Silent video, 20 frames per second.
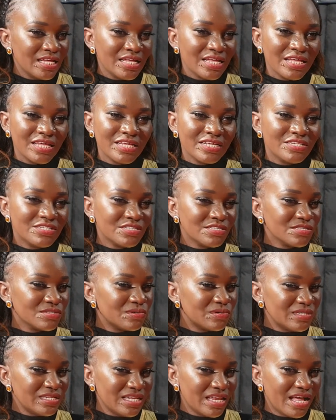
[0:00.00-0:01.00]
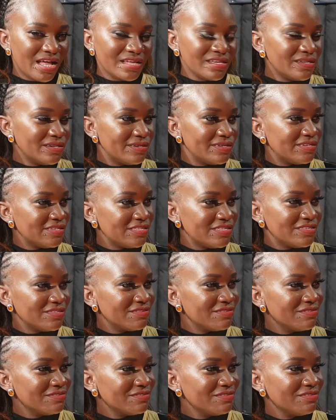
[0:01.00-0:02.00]
He just couldn't handle it
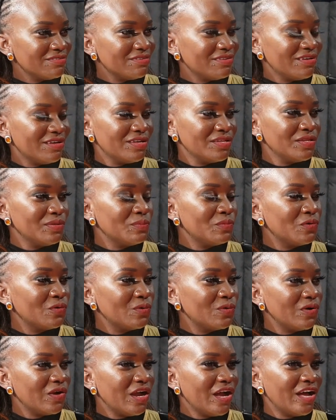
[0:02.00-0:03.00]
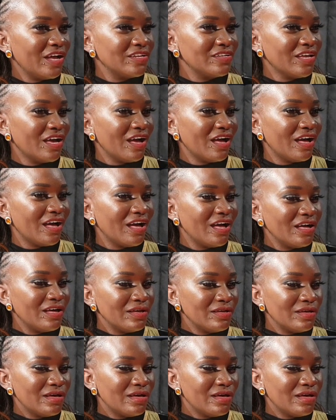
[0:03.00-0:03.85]
anymore. He had and, had enough.